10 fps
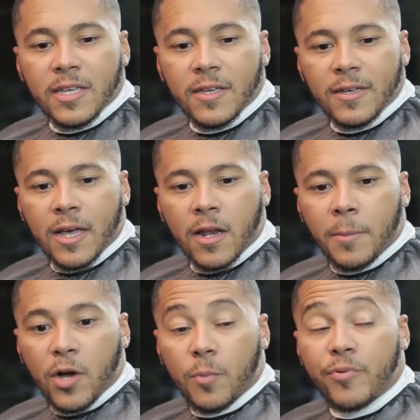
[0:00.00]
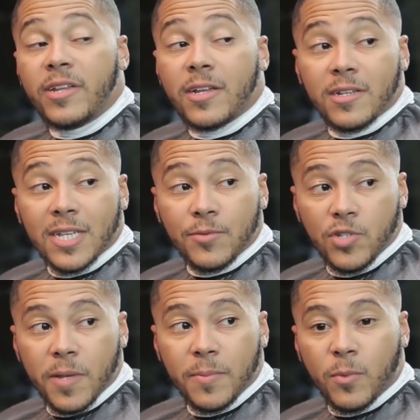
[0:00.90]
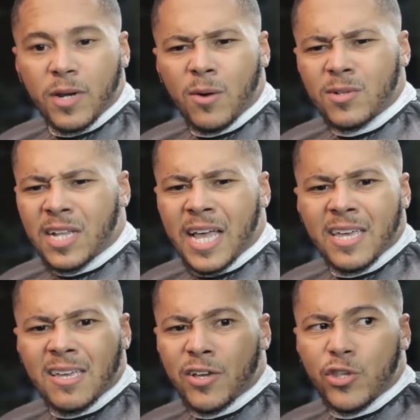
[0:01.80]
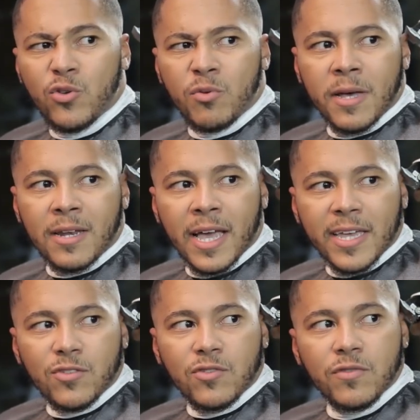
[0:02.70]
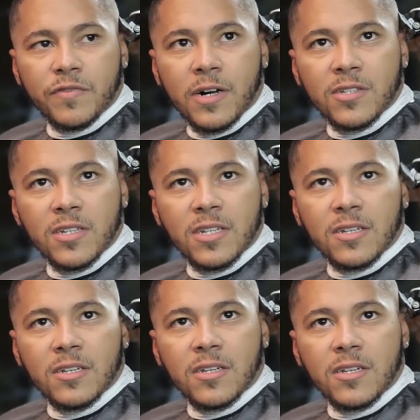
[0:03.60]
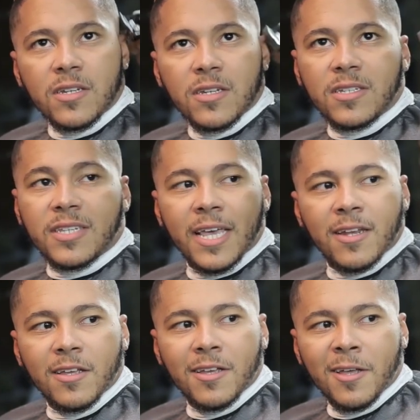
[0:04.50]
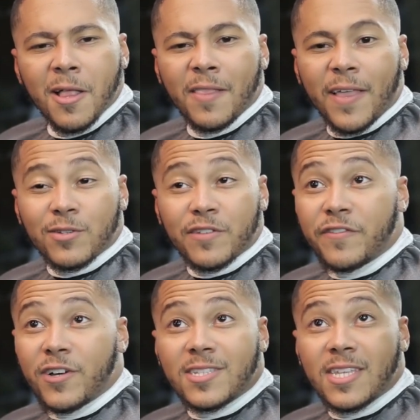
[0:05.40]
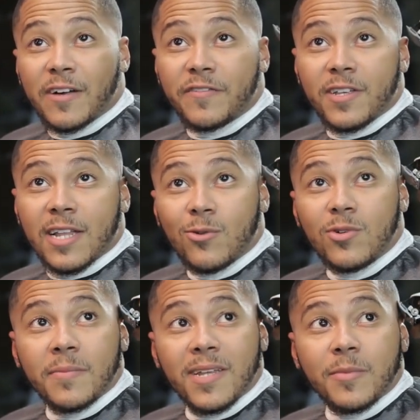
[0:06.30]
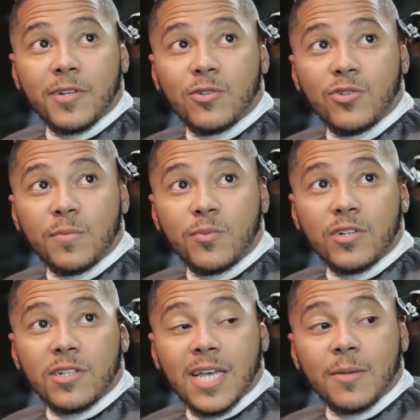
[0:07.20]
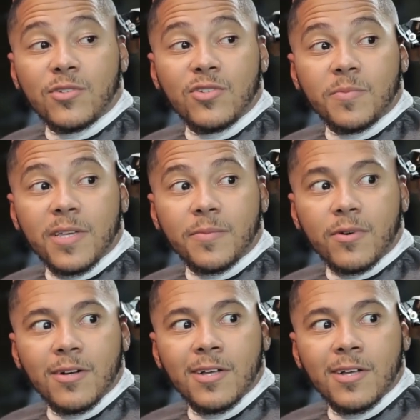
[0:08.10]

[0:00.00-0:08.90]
there, and I got printed in the Times newspaper when I was like a youth man, like in 2010. That was the first day I think that all the men in the hood bought the Times newspaper.